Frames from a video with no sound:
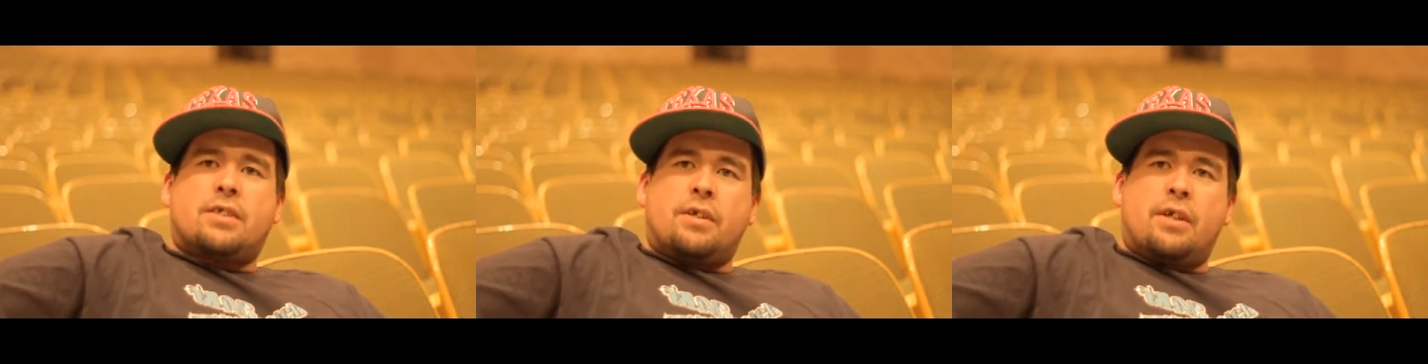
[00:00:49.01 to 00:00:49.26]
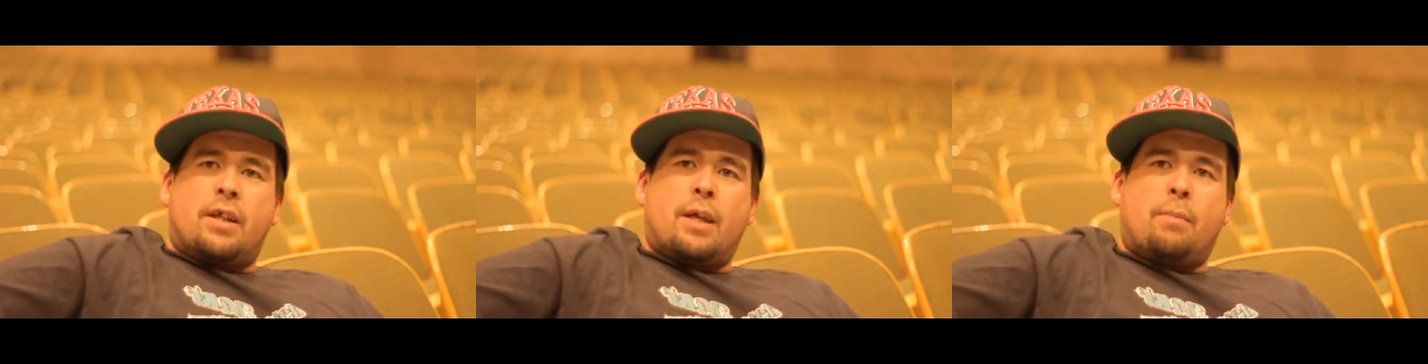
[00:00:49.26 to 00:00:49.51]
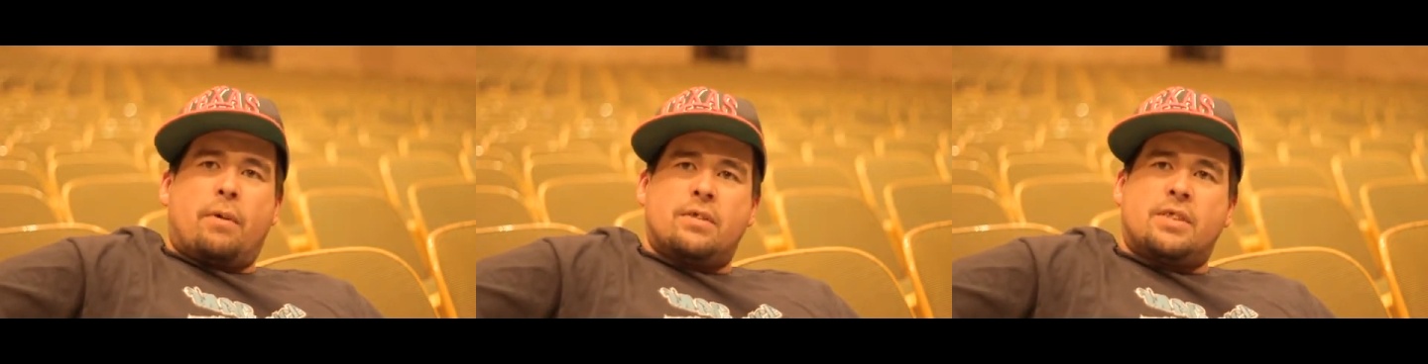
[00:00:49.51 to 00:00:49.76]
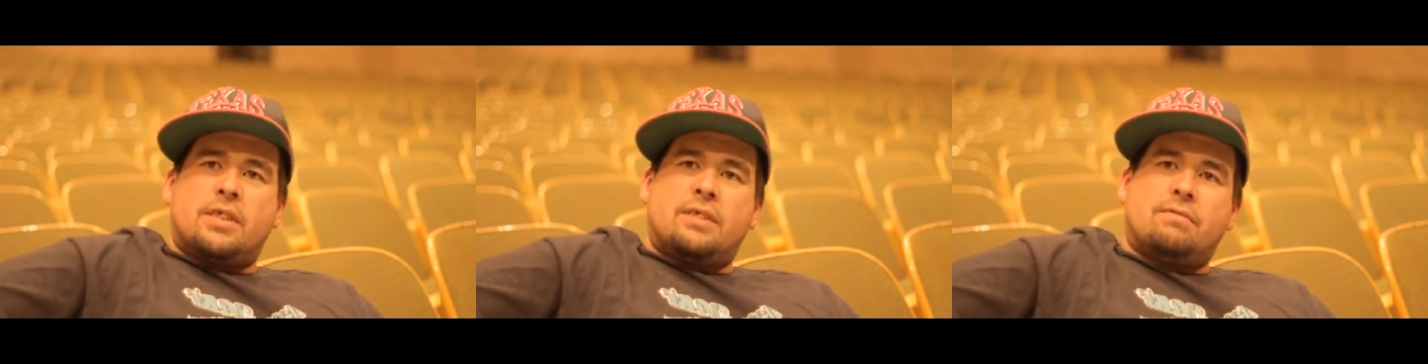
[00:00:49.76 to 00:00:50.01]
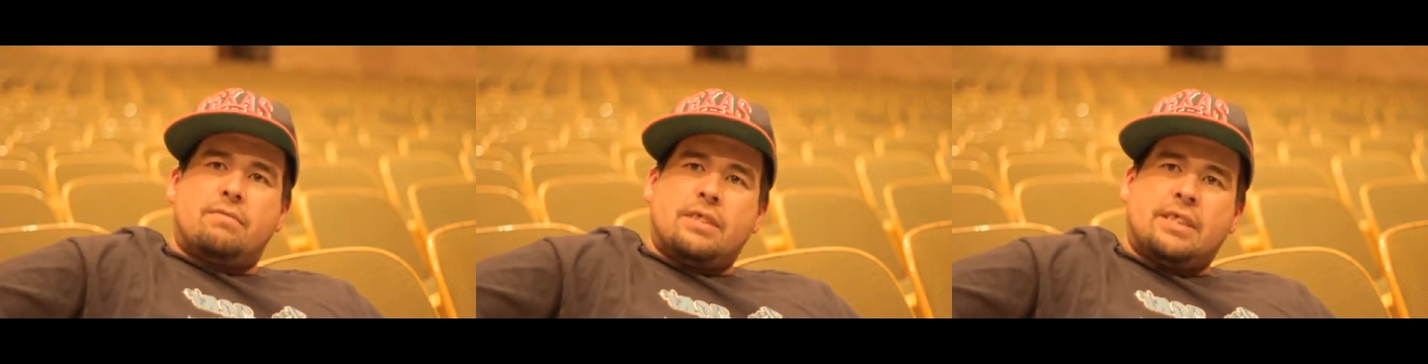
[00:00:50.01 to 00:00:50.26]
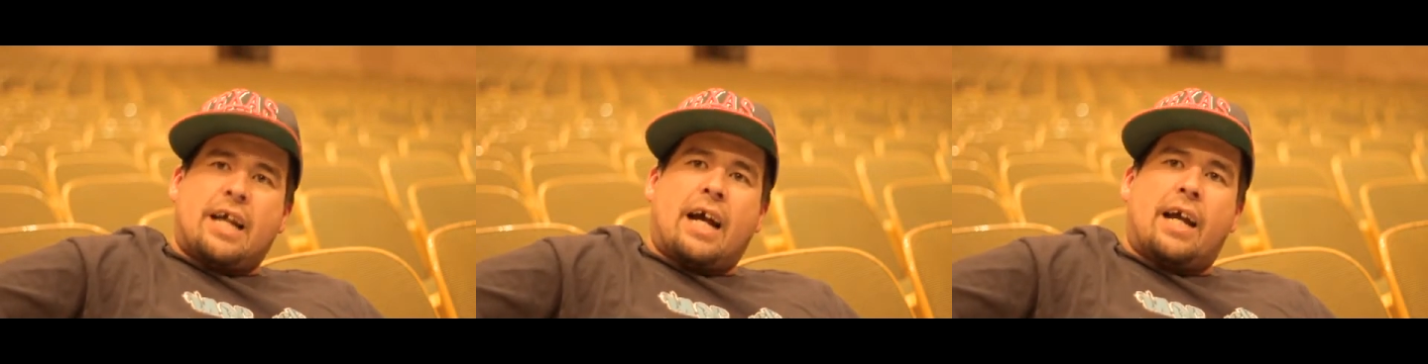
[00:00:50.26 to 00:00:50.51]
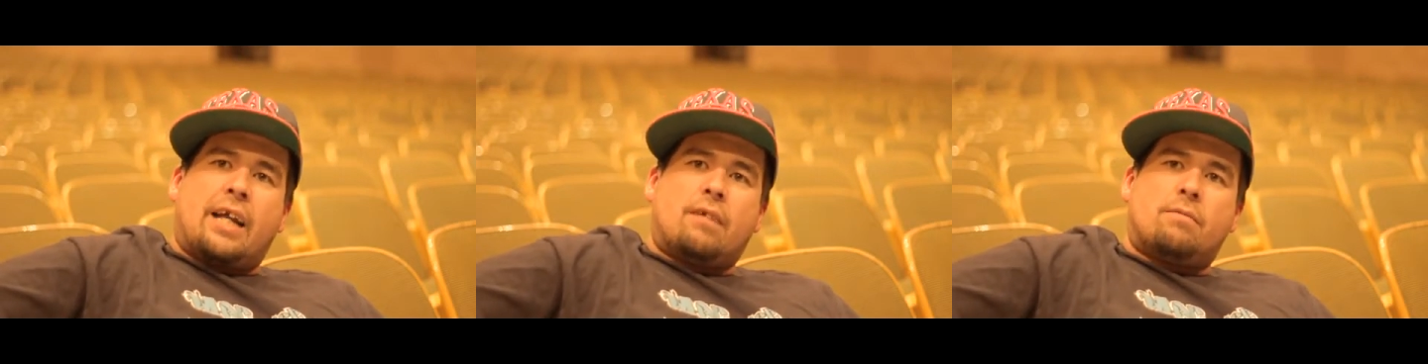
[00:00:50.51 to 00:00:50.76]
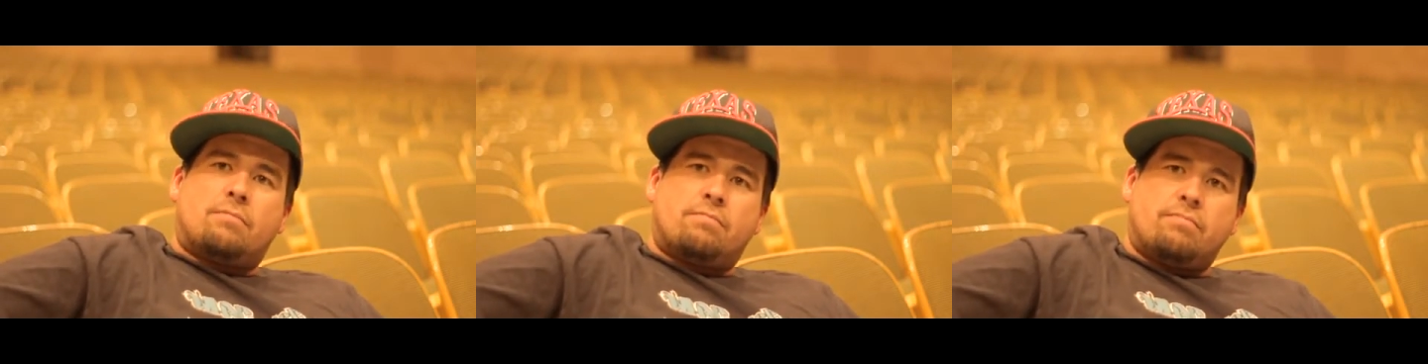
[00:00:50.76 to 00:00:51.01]
So, you know, that person died,
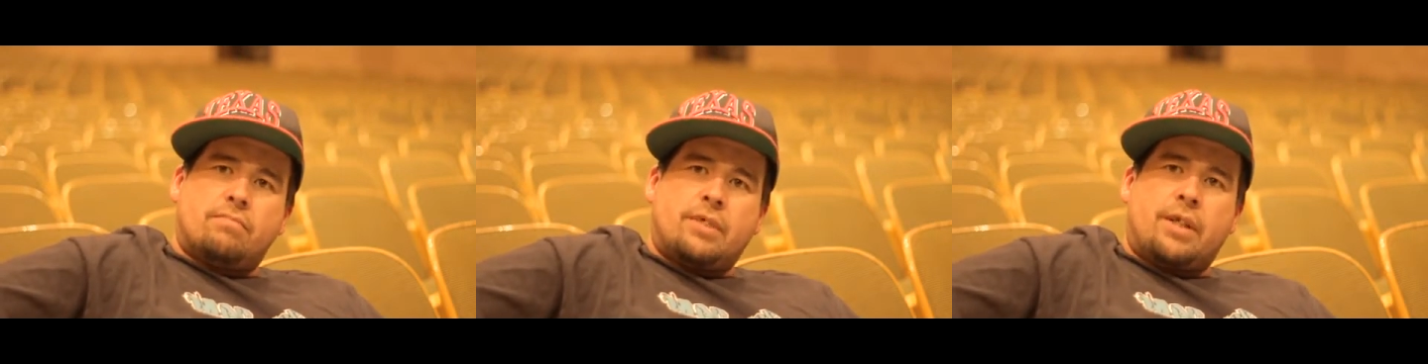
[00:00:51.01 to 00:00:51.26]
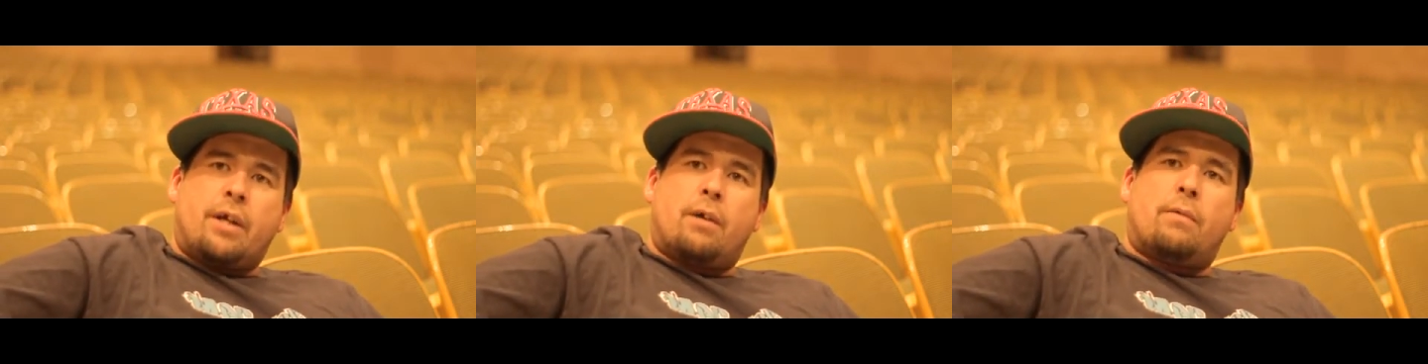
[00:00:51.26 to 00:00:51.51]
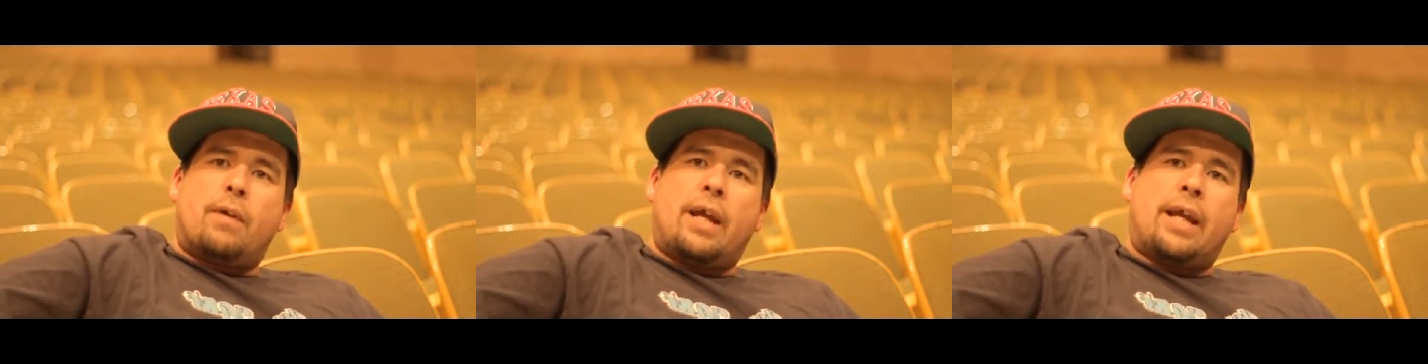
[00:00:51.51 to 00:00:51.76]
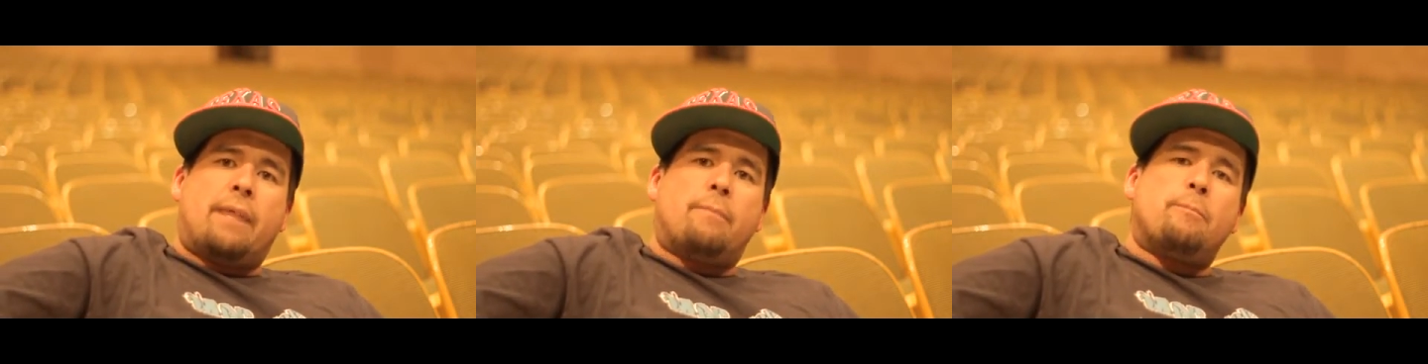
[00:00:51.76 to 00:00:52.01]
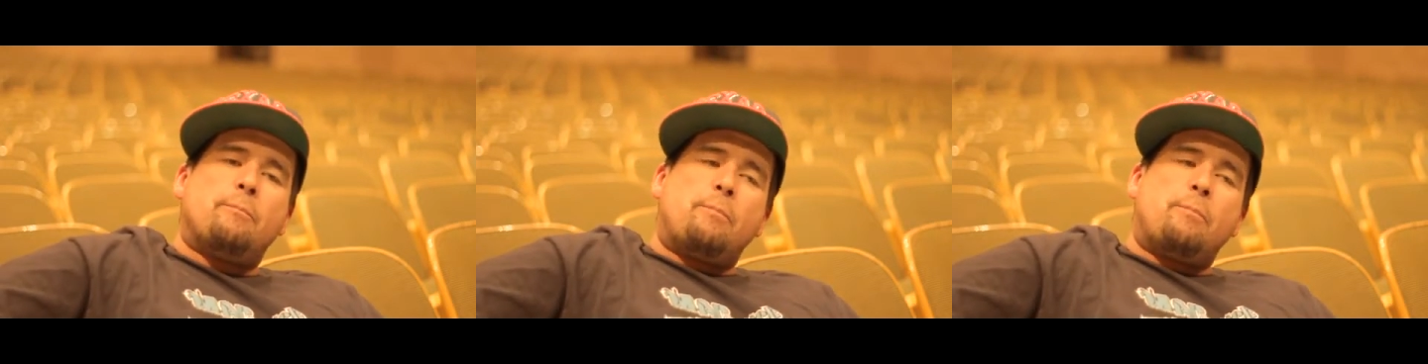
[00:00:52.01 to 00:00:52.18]
you know, and